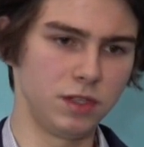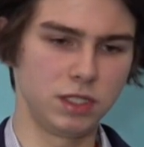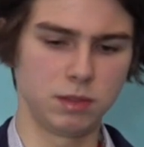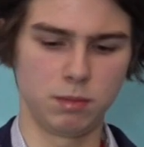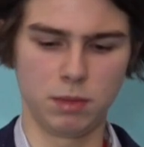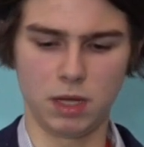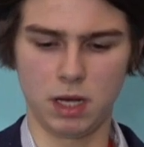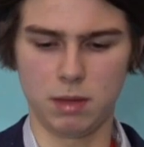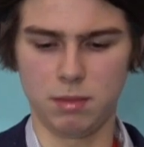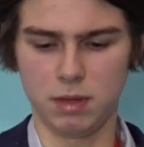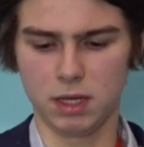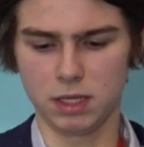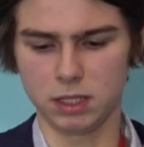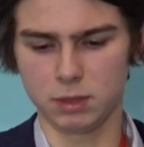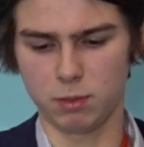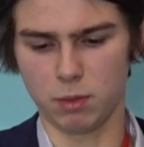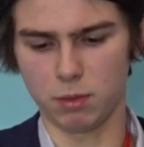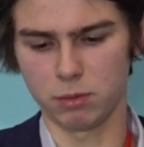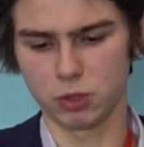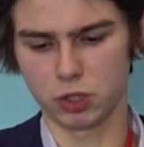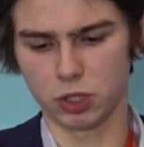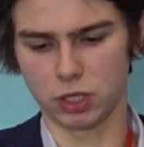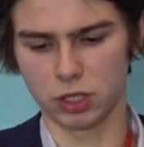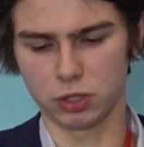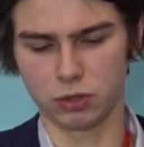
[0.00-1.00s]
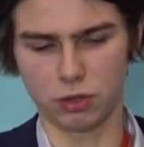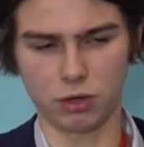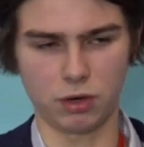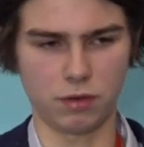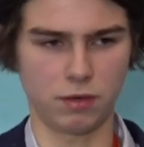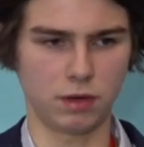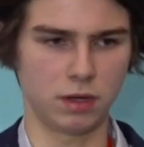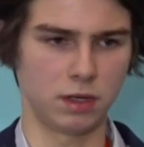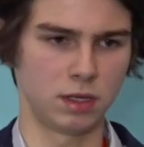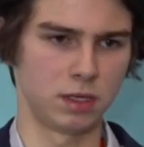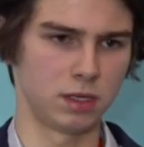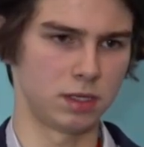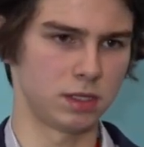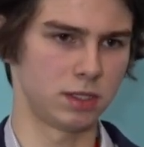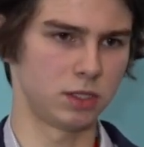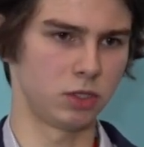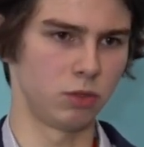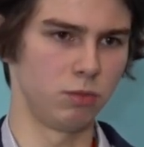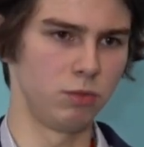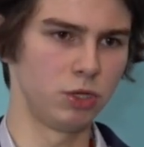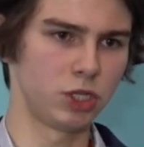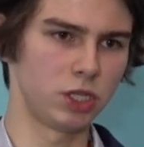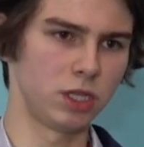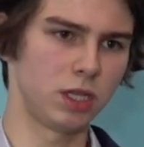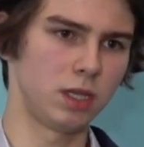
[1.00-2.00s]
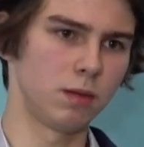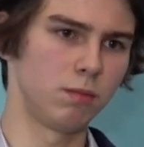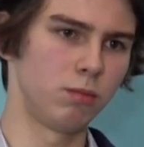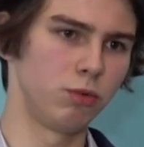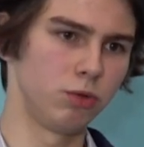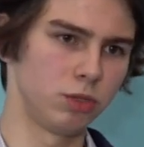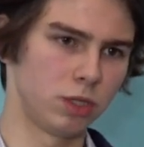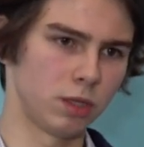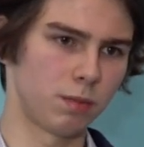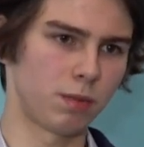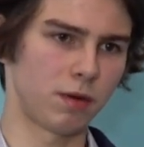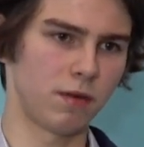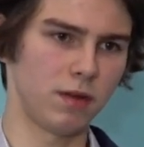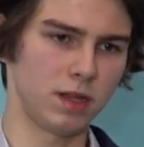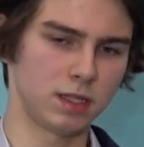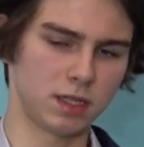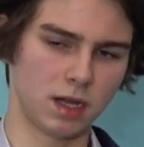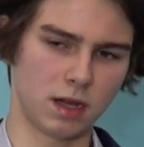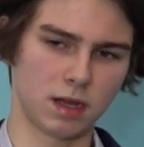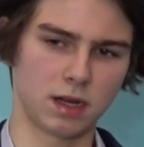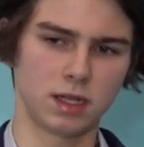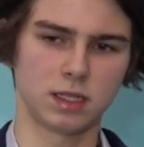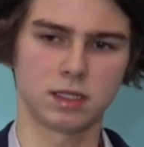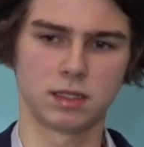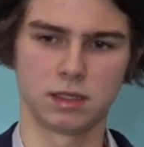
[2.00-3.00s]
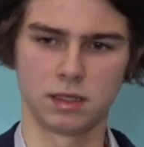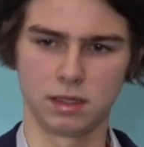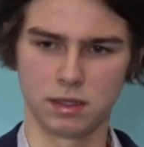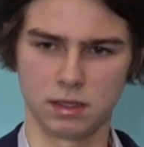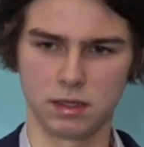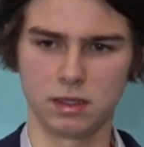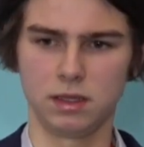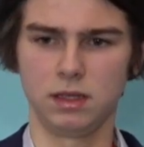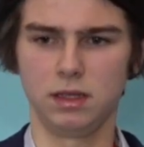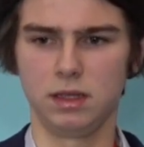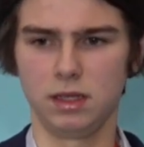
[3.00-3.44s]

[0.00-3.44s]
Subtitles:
I may show you the example of their operation cohesion.